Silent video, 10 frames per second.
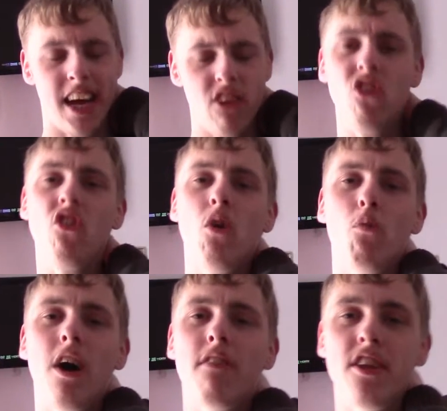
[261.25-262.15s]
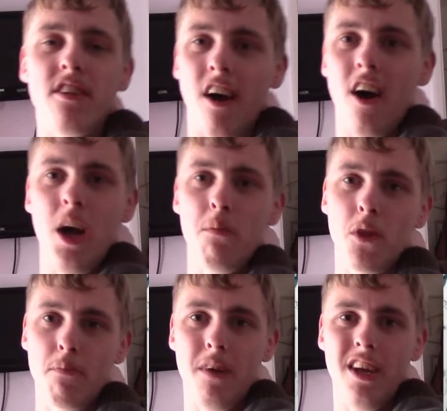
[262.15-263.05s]
that's just not worth the time
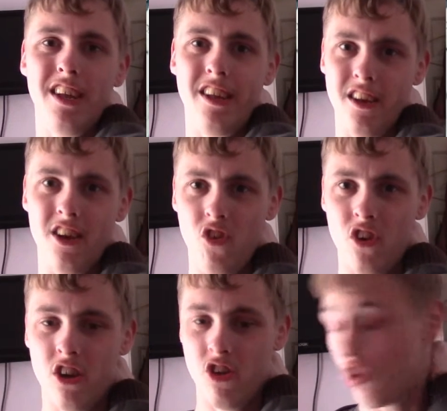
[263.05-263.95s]
or the money, you know?